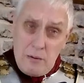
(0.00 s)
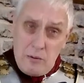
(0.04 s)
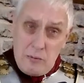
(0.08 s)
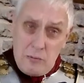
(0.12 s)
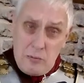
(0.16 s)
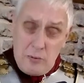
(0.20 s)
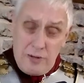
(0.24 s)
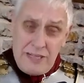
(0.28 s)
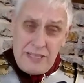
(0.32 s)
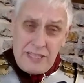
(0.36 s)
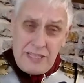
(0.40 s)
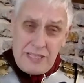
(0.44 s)

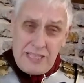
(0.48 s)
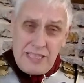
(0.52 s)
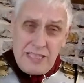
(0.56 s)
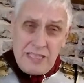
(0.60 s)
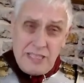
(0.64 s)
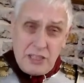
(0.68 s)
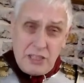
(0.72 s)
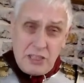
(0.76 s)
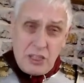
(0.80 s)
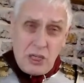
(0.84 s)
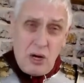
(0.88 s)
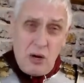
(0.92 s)
When it's in
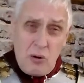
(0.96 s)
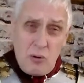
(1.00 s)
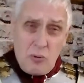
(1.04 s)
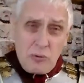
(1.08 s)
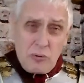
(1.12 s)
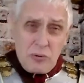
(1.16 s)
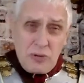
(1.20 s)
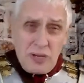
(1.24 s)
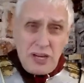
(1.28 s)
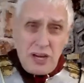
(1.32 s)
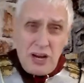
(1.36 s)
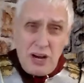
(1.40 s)
the
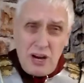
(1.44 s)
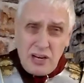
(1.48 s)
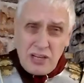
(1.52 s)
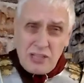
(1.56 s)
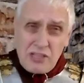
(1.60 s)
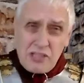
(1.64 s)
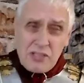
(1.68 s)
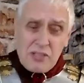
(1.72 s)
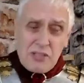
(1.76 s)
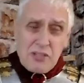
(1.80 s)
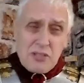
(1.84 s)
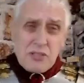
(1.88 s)
cold, the
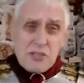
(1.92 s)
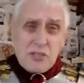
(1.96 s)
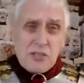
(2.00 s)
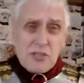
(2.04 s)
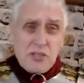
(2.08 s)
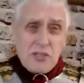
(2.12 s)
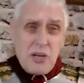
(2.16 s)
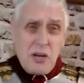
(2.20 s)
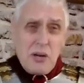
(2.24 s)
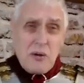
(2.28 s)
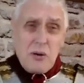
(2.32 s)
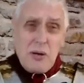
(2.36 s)
ice and the
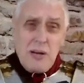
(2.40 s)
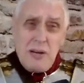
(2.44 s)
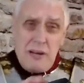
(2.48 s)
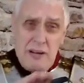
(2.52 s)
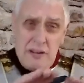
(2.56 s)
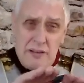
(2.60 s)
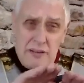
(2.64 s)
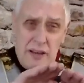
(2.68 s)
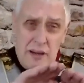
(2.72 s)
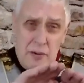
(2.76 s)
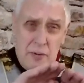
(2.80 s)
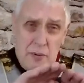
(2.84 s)
snow,
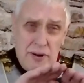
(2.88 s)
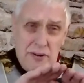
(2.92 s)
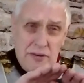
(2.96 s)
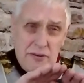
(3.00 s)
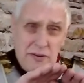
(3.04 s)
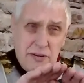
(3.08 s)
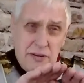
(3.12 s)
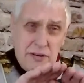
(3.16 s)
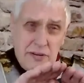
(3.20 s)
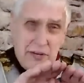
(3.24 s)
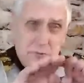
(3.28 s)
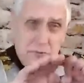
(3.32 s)
they wear a
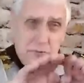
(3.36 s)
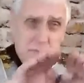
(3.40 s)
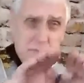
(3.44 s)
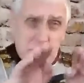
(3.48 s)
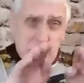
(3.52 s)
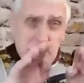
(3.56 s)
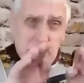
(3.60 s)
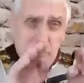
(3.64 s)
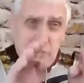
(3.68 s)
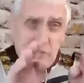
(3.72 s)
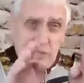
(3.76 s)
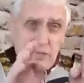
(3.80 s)
different
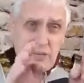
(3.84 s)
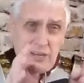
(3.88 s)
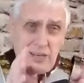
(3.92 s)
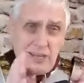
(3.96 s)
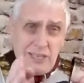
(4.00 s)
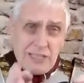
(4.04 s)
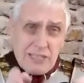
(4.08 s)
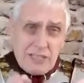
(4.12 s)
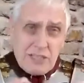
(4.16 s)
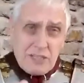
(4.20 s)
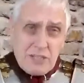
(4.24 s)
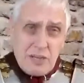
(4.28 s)
boot.
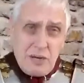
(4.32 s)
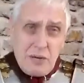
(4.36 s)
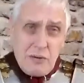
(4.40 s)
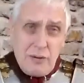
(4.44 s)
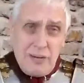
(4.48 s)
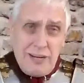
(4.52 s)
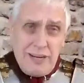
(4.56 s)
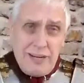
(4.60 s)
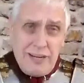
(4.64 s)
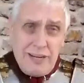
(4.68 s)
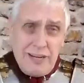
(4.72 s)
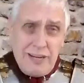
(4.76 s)
It's
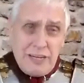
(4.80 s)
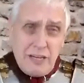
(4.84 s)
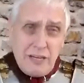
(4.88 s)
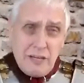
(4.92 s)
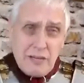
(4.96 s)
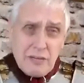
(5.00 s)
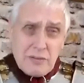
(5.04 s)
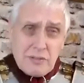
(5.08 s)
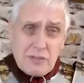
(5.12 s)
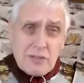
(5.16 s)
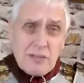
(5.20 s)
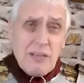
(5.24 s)
totally
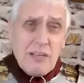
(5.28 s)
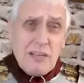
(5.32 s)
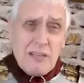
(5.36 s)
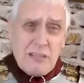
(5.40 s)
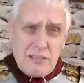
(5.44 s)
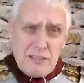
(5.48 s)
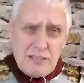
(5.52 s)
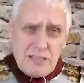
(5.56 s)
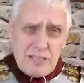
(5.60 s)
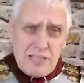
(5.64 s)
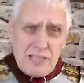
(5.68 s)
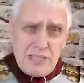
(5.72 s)
enclosed,
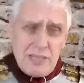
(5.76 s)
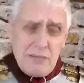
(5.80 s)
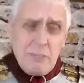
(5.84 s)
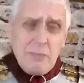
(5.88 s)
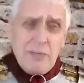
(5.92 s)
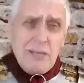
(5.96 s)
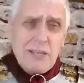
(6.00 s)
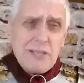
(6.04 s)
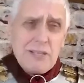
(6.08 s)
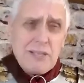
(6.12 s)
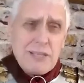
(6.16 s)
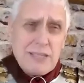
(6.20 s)

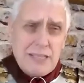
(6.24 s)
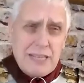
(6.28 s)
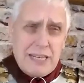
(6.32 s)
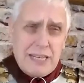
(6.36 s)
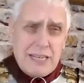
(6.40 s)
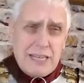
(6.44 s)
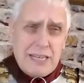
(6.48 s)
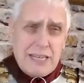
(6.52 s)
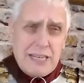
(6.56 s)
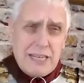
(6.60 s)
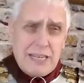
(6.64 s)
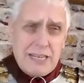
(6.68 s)
similar to the
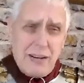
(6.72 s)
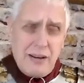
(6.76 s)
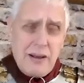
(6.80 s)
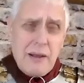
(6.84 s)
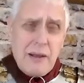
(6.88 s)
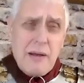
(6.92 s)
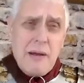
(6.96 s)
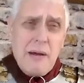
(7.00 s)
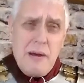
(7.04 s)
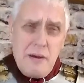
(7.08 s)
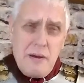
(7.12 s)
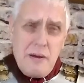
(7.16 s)
caligae,
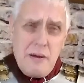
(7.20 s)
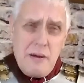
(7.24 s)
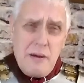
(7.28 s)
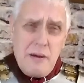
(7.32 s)
but